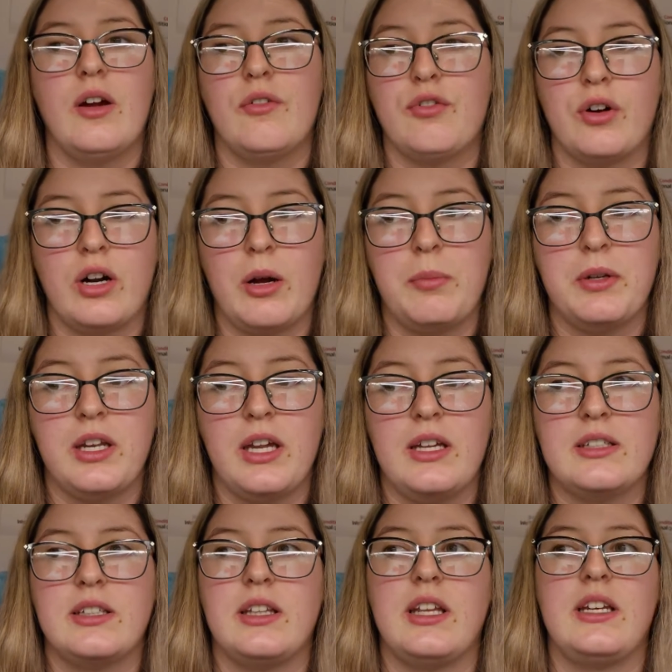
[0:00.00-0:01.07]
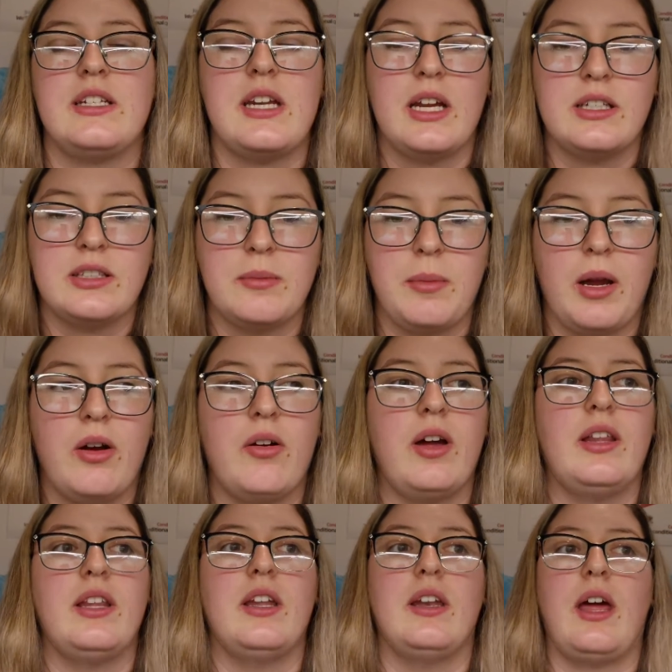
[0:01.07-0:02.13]
for a couple days, and then he takes them out,
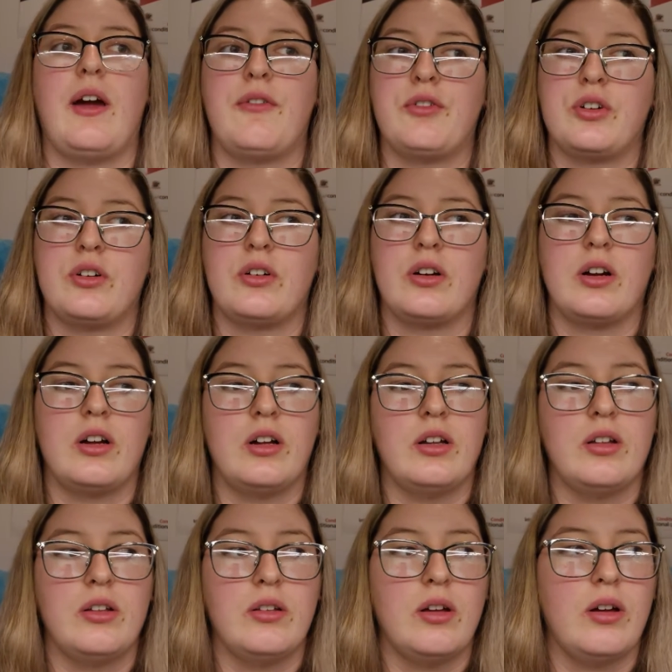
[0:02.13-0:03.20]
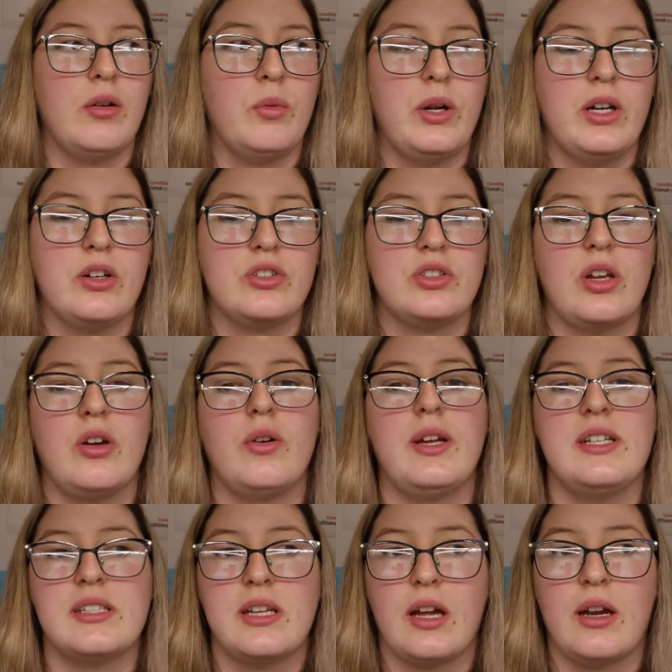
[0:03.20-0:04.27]
and then after a week or so
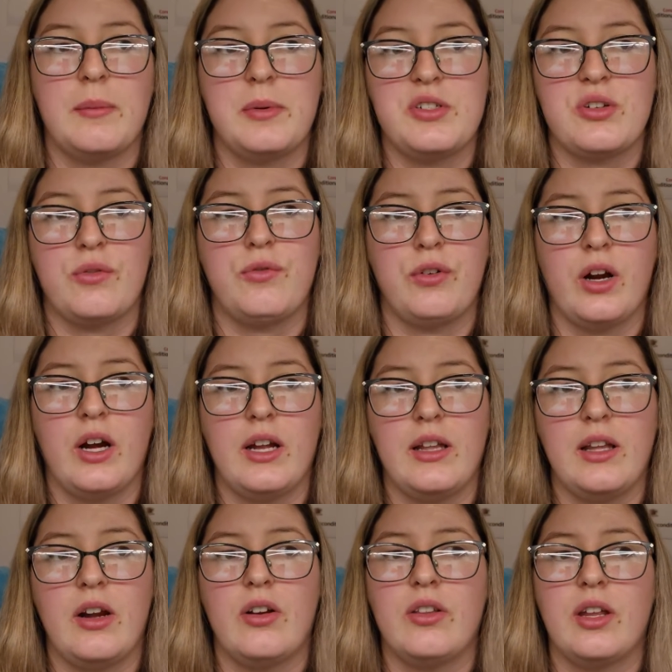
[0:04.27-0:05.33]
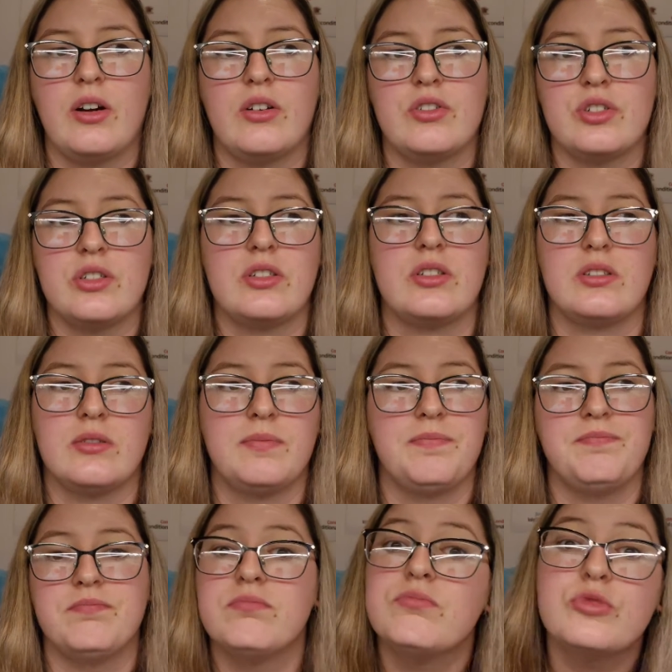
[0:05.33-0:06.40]
he's got a bunch of fry in there that are just
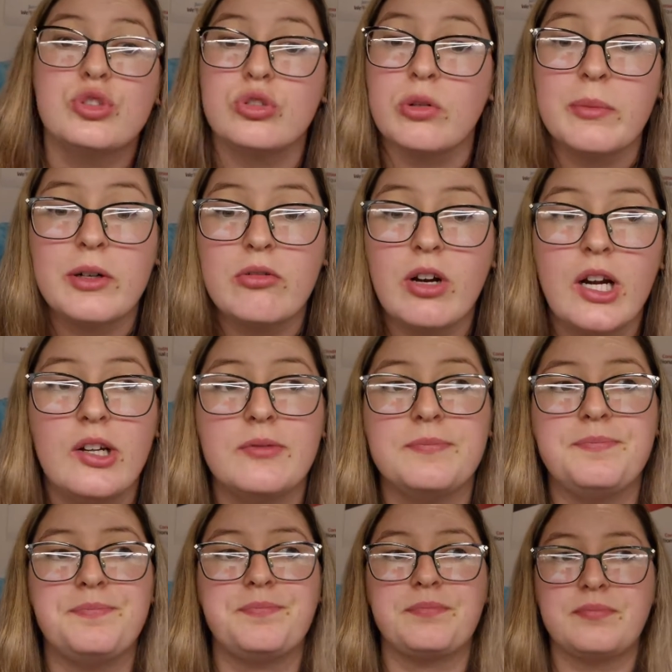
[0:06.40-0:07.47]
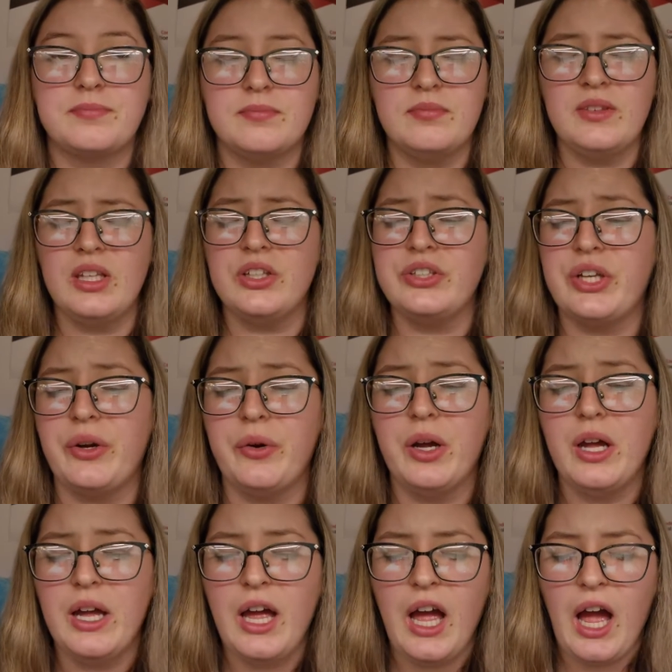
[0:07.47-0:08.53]
swimming around. So
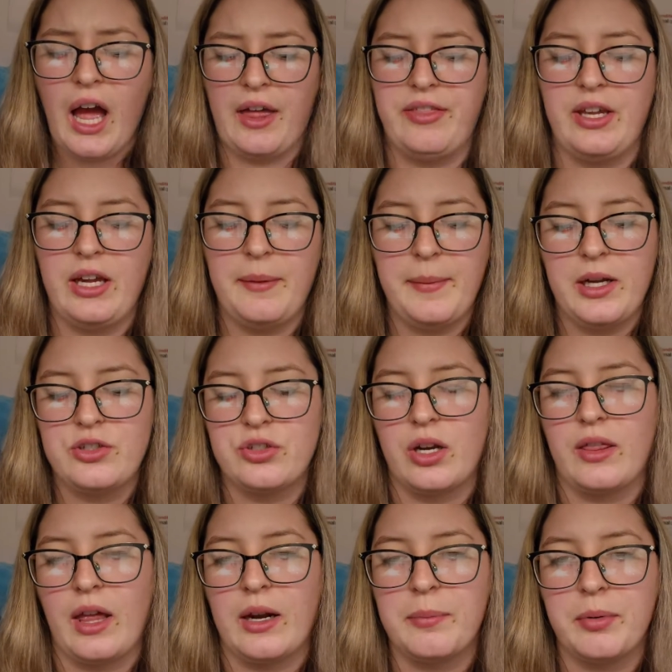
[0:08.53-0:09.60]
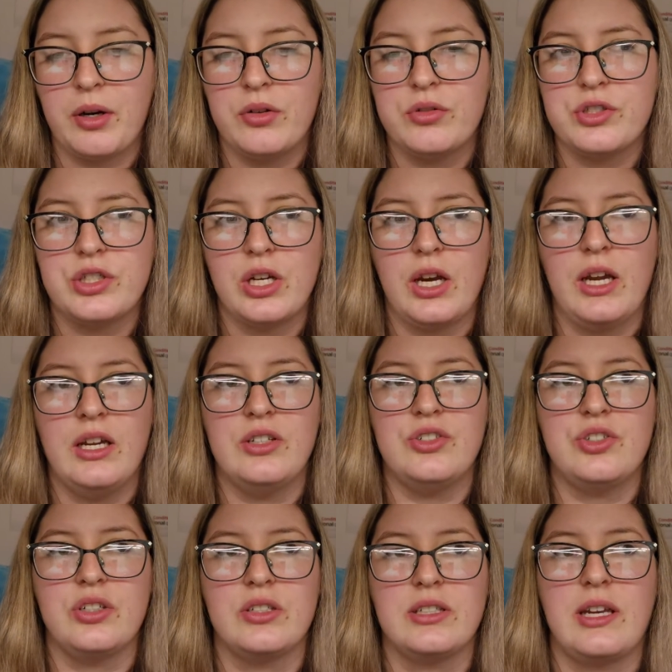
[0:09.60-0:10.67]
I think I might try that approach and
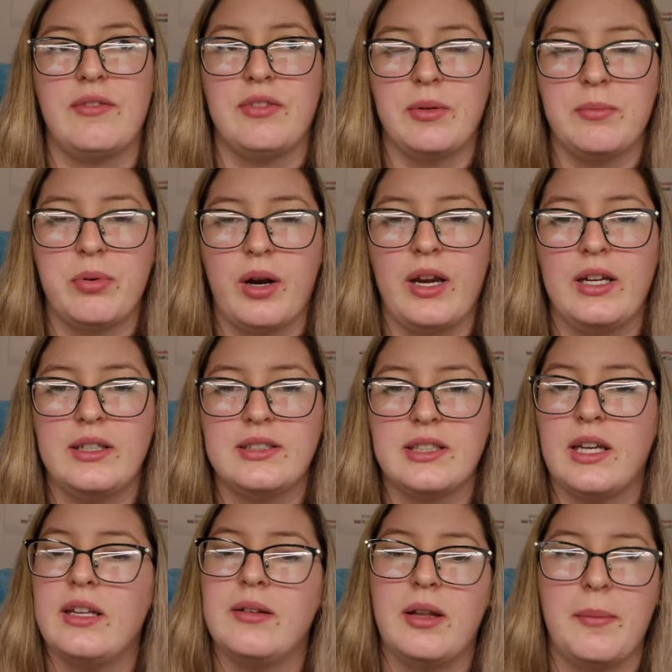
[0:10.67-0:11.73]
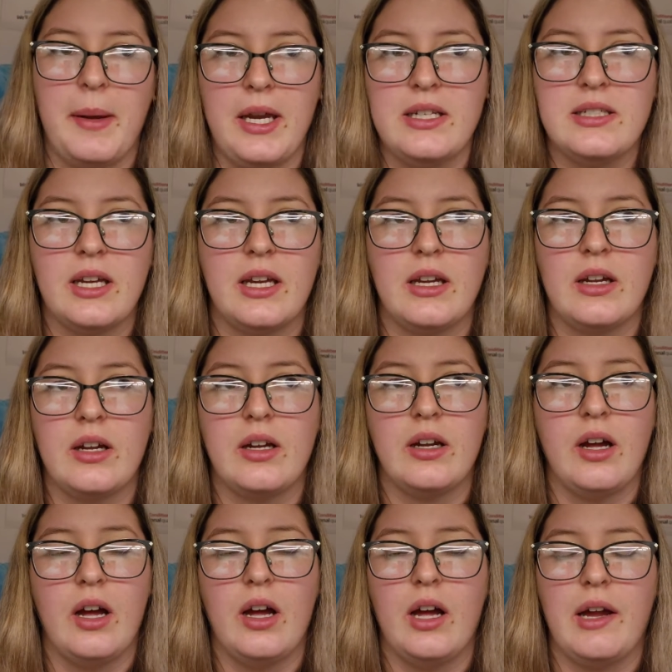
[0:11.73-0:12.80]
just give them breaks in the main tank
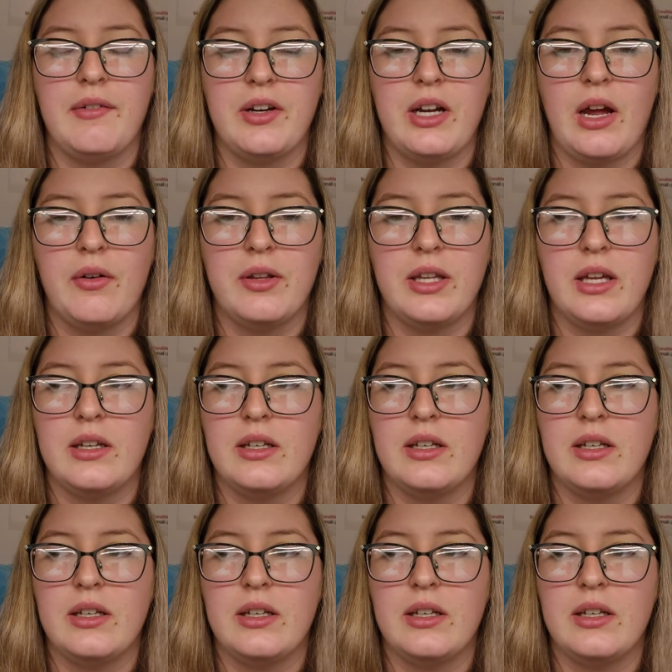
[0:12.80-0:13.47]
every now and